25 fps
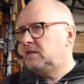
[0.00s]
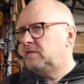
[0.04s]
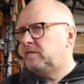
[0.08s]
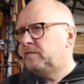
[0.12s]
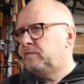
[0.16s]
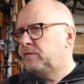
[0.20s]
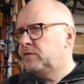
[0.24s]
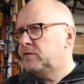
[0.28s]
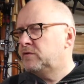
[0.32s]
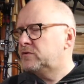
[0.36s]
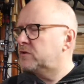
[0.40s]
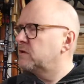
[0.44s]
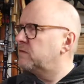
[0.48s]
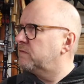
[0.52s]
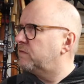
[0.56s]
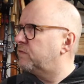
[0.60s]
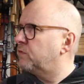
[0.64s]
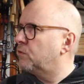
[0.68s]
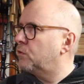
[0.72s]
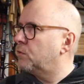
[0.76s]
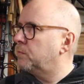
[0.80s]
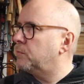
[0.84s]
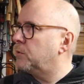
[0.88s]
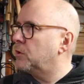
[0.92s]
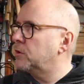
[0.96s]
version
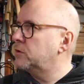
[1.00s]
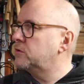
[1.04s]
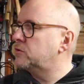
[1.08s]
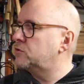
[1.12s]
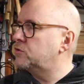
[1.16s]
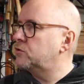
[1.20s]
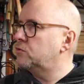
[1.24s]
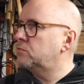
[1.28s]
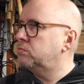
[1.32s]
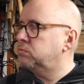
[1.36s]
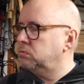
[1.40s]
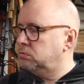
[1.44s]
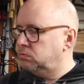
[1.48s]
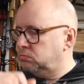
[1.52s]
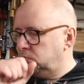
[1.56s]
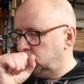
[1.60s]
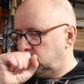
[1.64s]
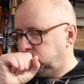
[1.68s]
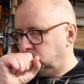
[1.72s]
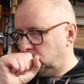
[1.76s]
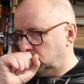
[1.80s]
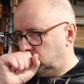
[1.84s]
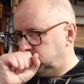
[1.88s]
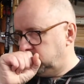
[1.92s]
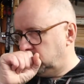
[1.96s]

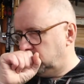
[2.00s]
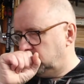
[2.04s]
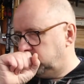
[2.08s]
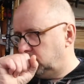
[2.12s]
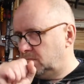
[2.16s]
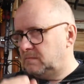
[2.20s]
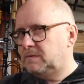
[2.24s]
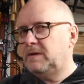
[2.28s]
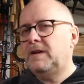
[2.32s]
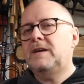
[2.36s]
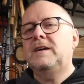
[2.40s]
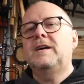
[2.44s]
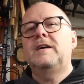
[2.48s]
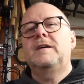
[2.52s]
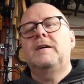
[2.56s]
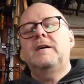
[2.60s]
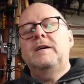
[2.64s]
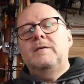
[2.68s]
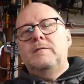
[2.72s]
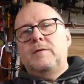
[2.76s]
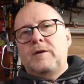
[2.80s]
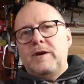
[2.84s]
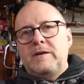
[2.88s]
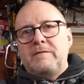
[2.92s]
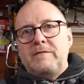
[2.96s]
4.2,
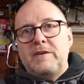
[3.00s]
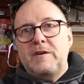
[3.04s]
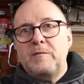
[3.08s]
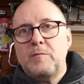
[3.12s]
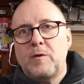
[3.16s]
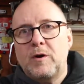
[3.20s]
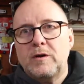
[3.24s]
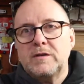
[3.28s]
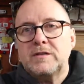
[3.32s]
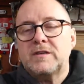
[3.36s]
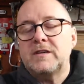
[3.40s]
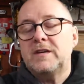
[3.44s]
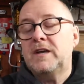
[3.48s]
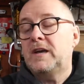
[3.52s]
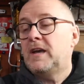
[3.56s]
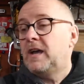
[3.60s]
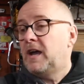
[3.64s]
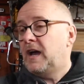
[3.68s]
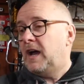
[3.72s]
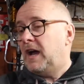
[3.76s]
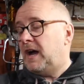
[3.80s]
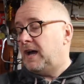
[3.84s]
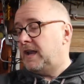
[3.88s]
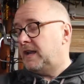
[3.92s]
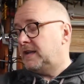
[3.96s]
whatever it was.
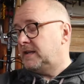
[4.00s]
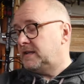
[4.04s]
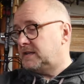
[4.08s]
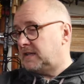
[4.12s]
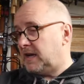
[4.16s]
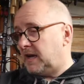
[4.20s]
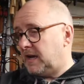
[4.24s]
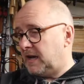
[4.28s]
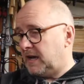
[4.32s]
And